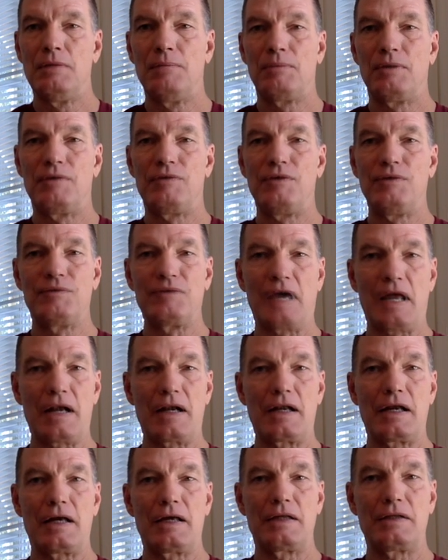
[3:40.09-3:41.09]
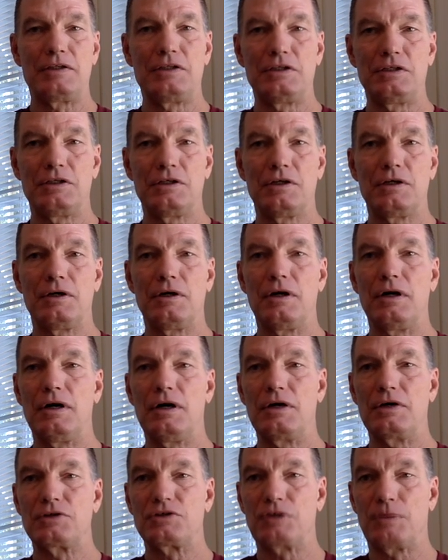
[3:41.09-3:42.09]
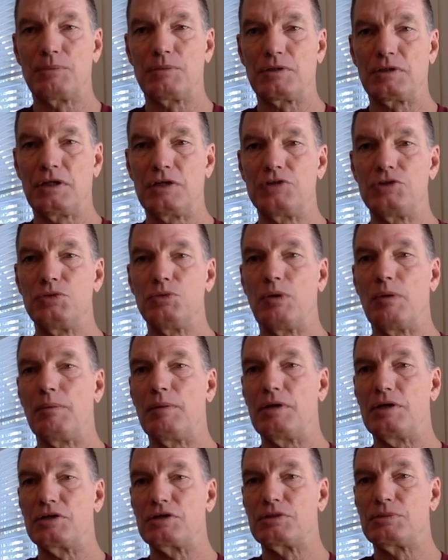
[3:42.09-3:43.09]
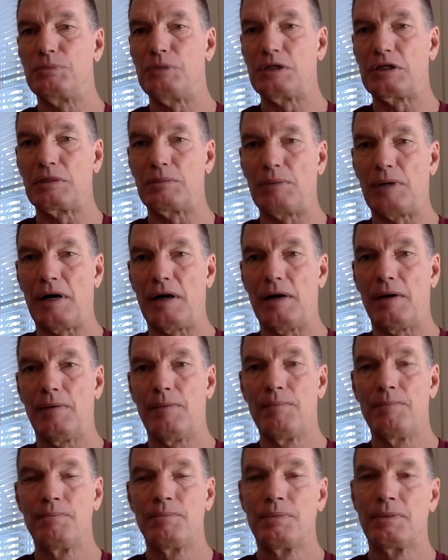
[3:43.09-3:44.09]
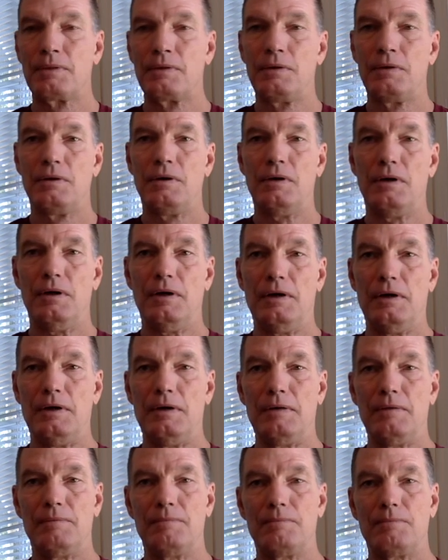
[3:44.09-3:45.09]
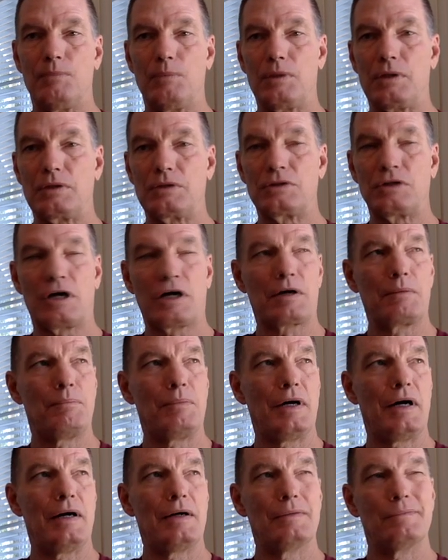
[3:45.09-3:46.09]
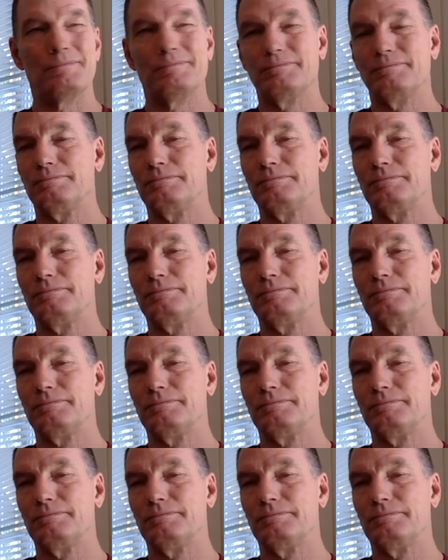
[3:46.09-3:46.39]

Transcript: But if you've got an idea, uh, something that you want me to speak about, uh, we can talk about